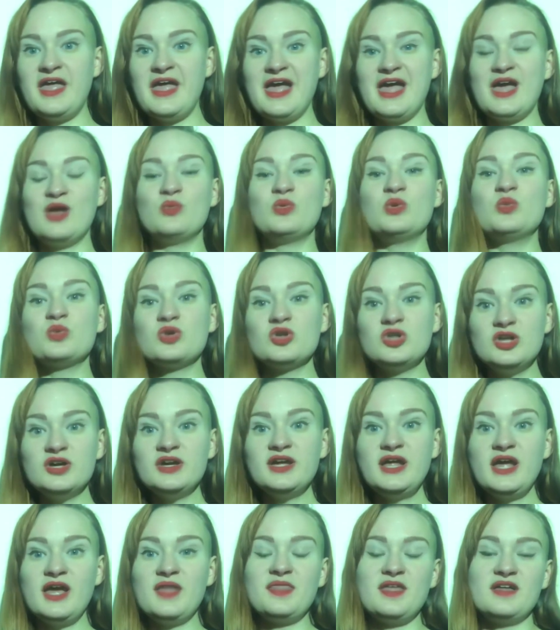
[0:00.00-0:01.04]
And when we're
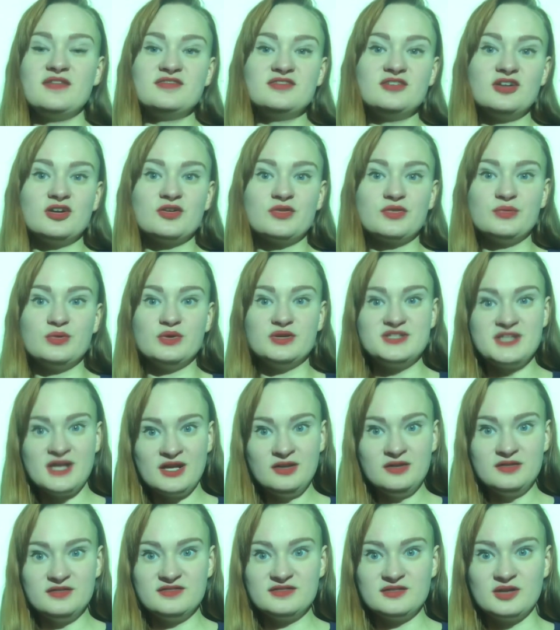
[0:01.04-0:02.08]
looking at that star through a
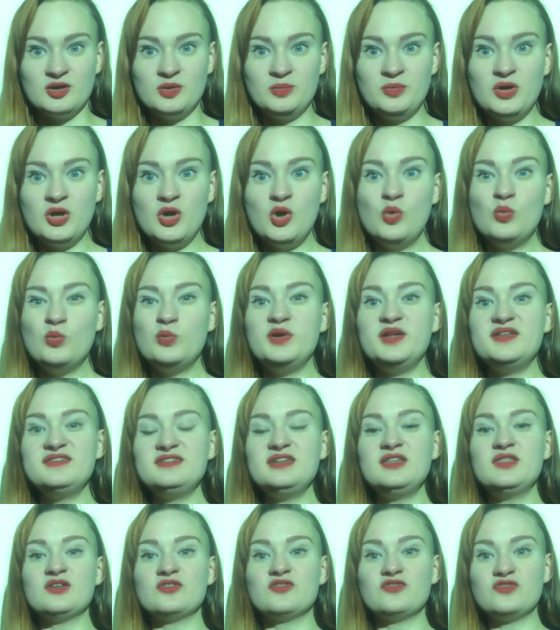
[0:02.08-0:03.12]
telescope, we
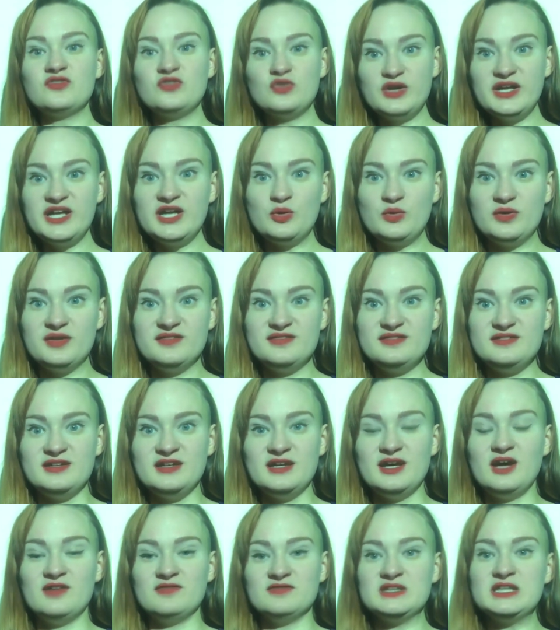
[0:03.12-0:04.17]
see the
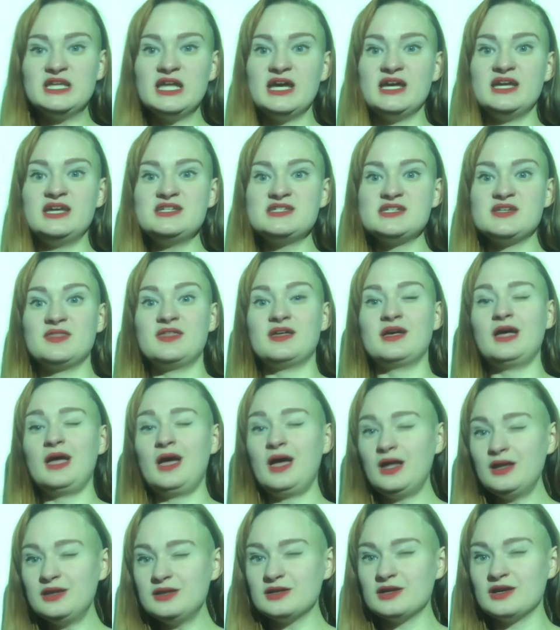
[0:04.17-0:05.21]
frequency of light, the
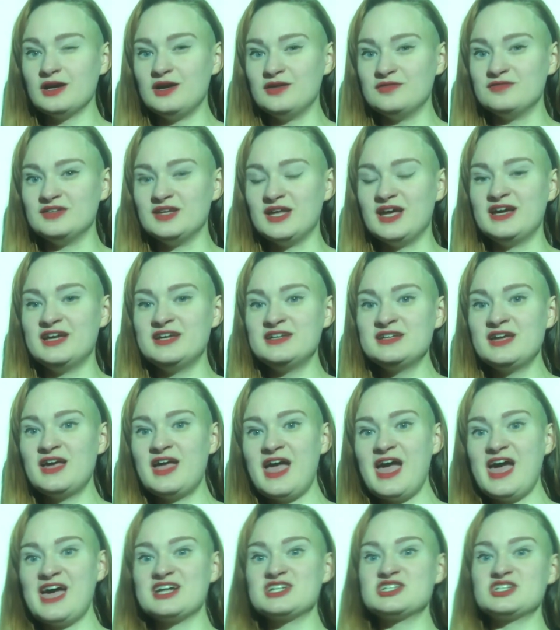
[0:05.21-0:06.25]
color of light,
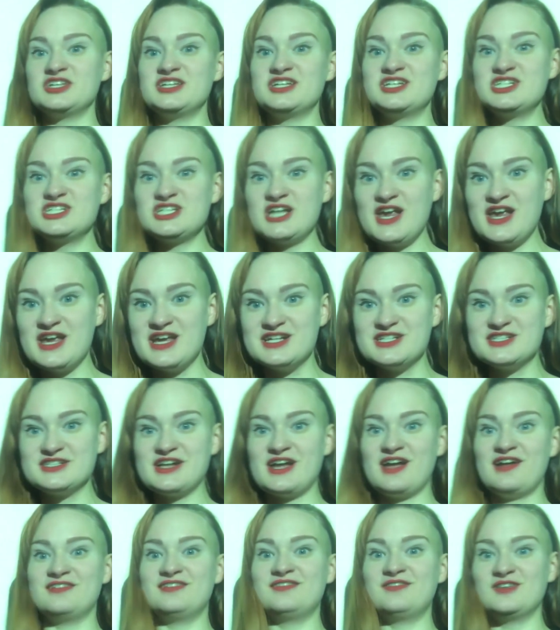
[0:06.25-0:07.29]
actually change
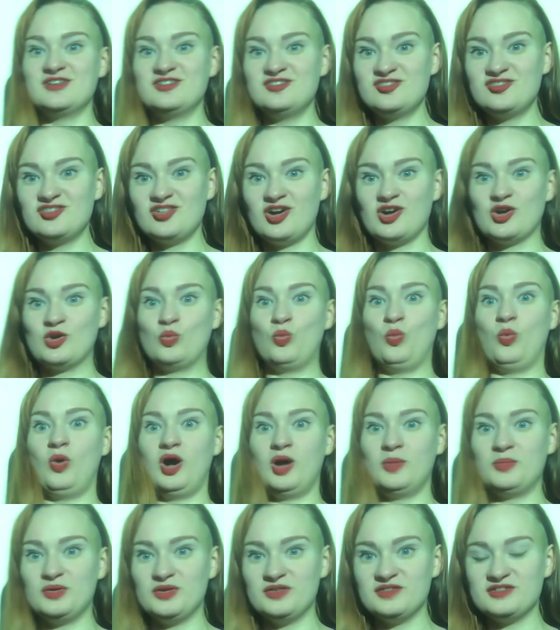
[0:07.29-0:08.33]
as the star
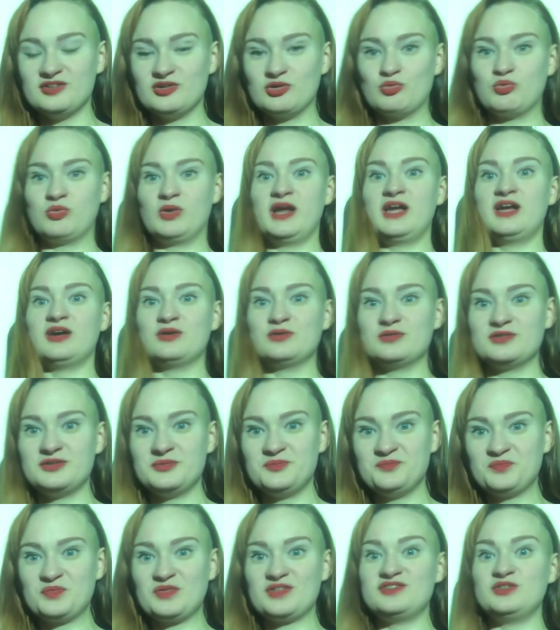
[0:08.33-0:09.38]
wobbles around.
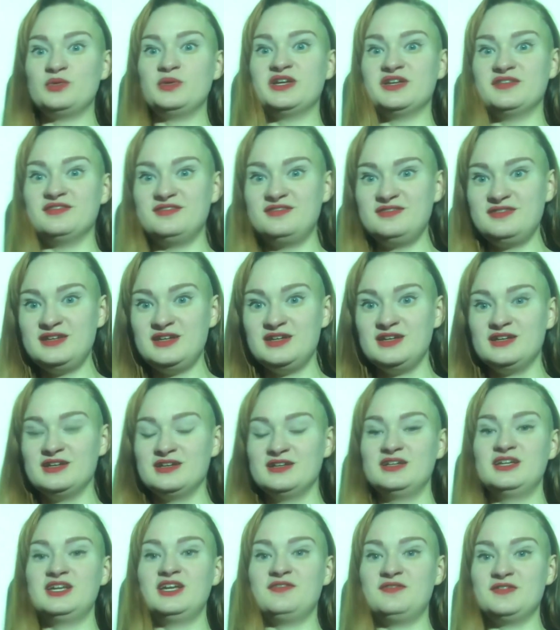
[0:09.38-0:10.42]
So we can see
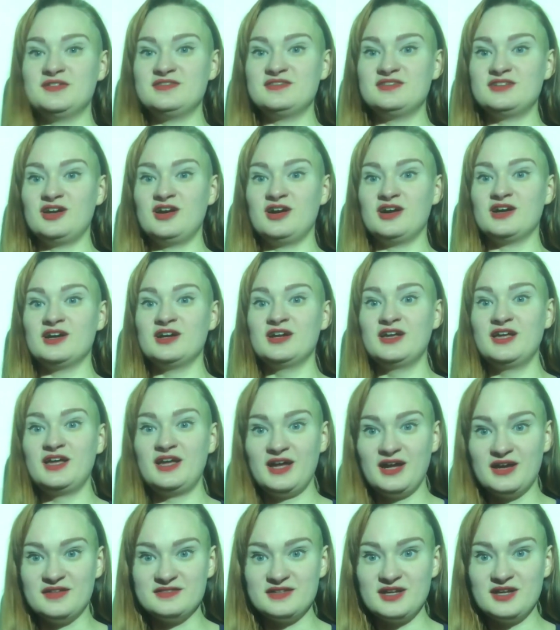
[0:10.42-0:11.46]
if a star
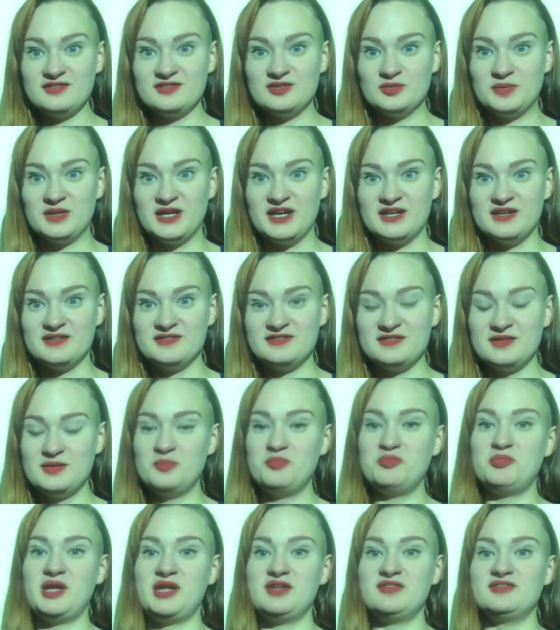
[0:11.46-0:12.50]
has exoplanets
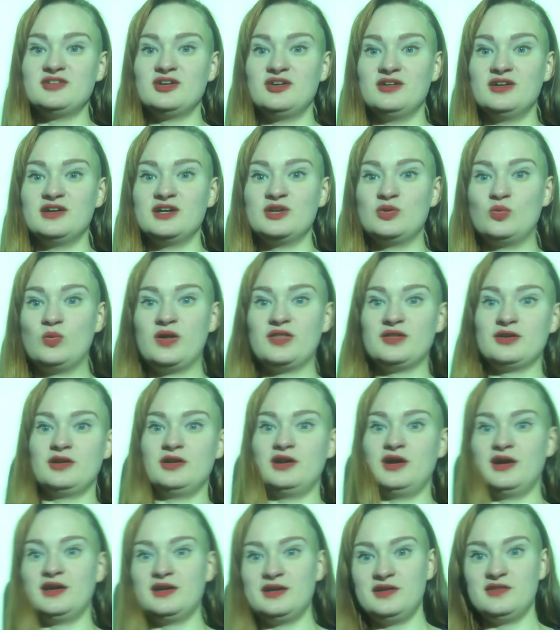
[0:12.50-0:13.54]
based on whether or
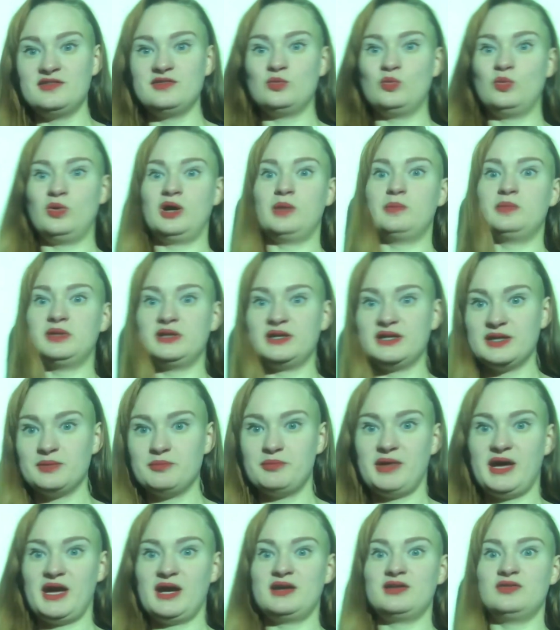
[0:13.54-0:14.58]
not it's wobbling
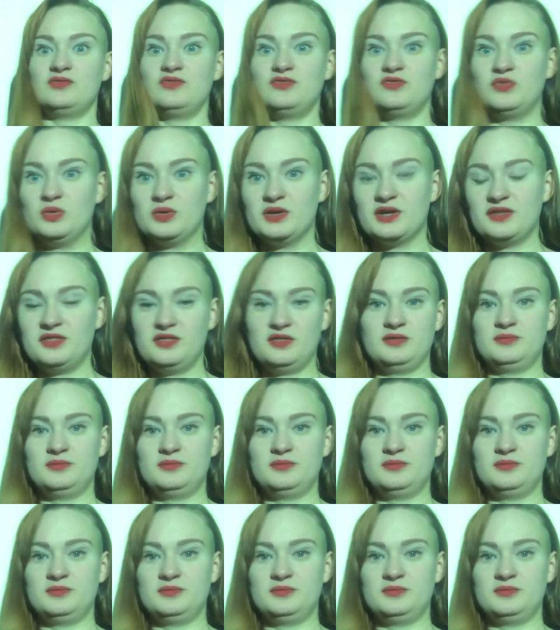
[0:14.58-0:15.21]
back and forth.